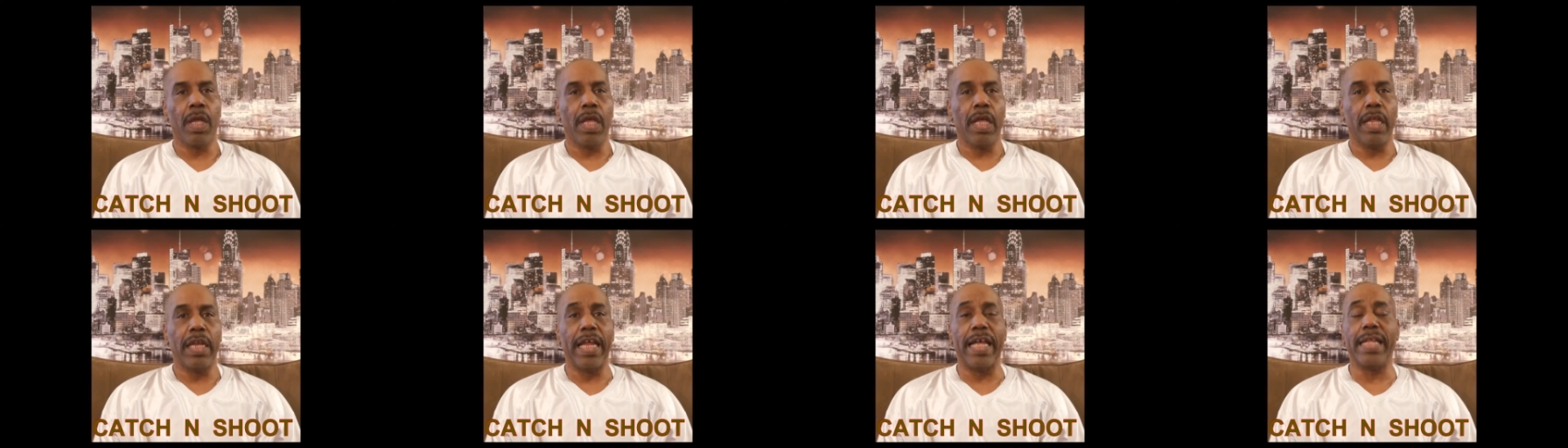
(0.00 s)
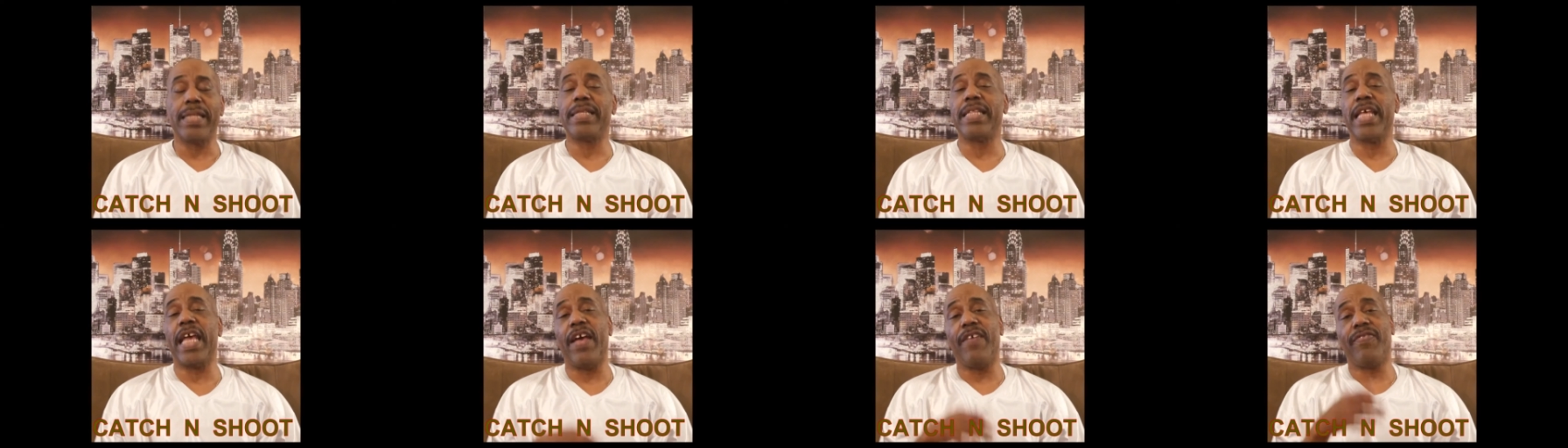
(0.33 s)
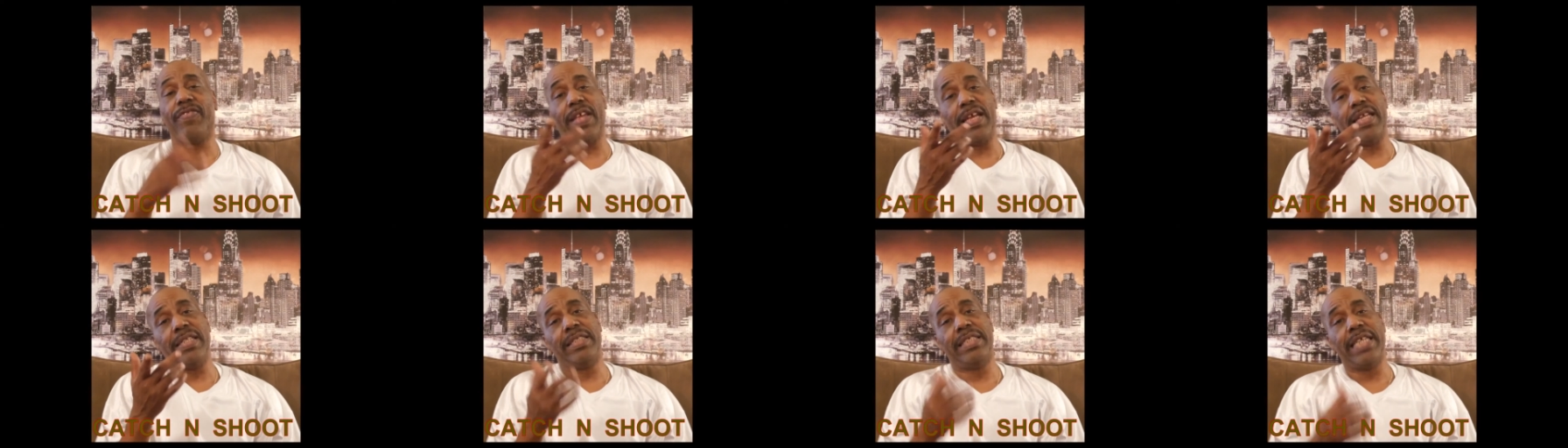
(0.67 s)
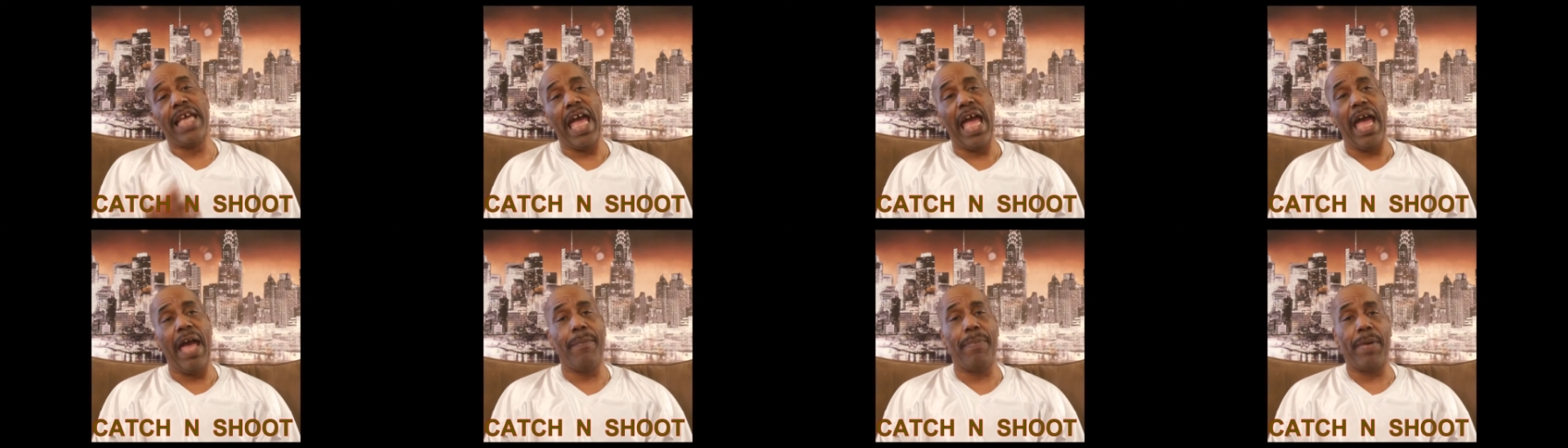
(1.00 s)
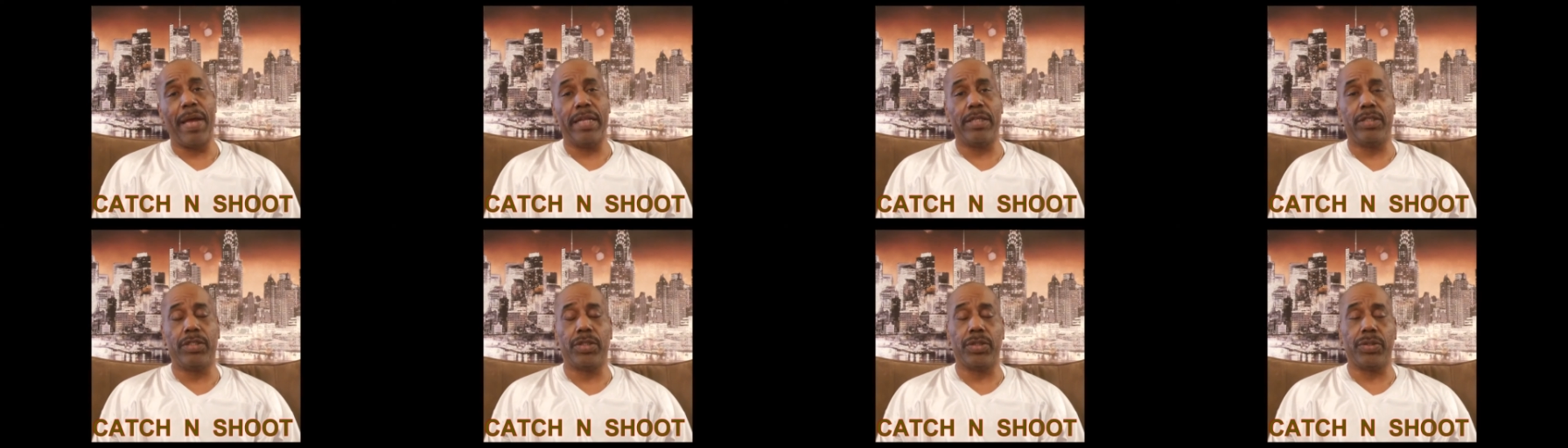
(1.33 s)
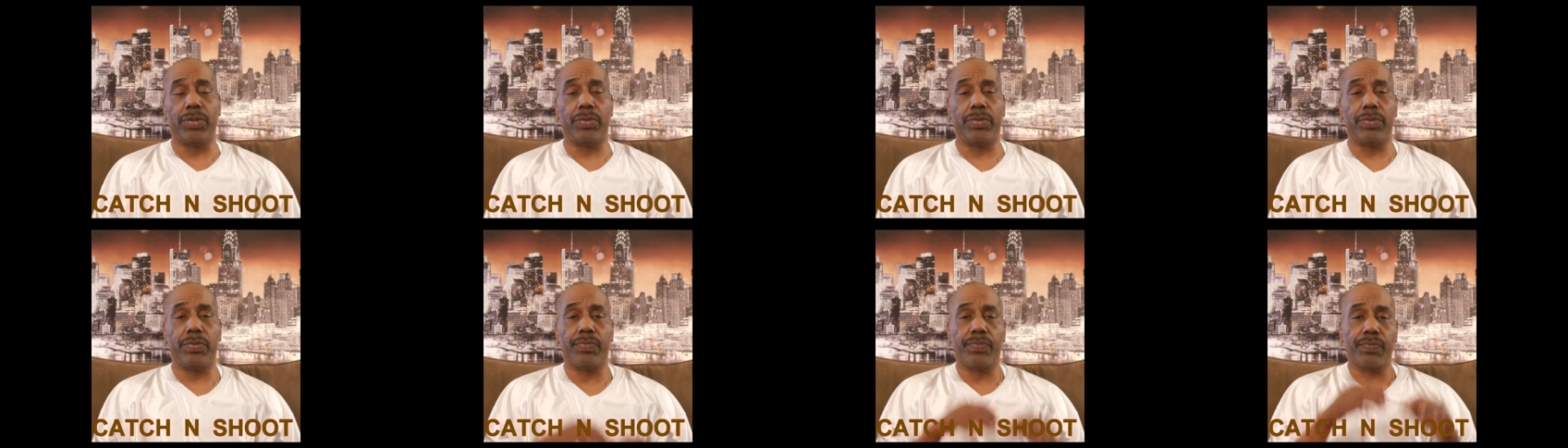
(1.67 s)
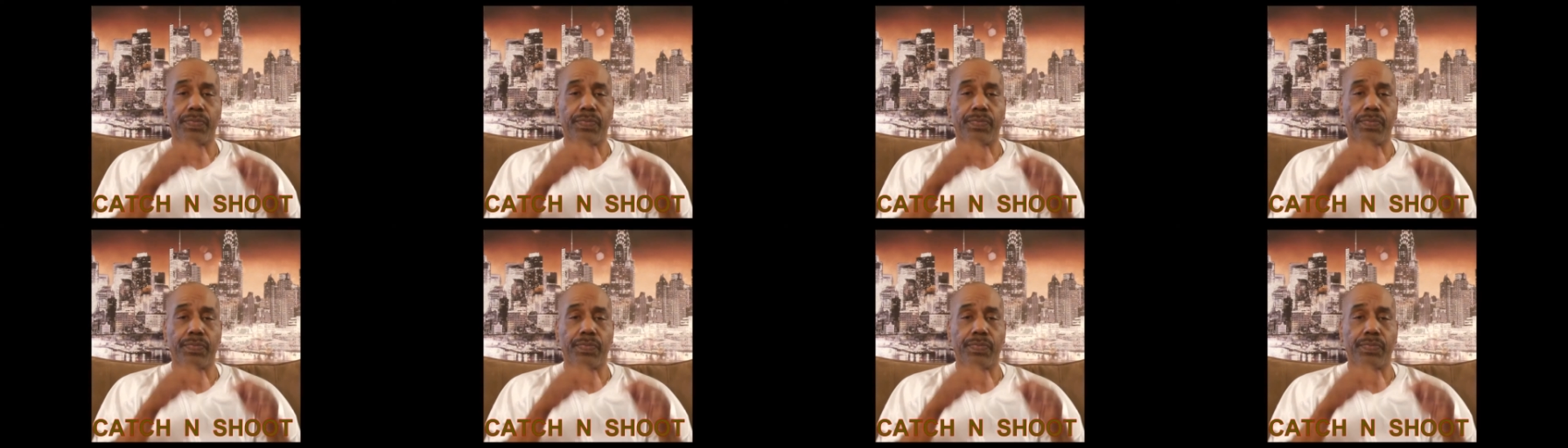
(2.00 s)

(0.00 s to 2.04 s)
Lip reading: Let's say if they jab at you.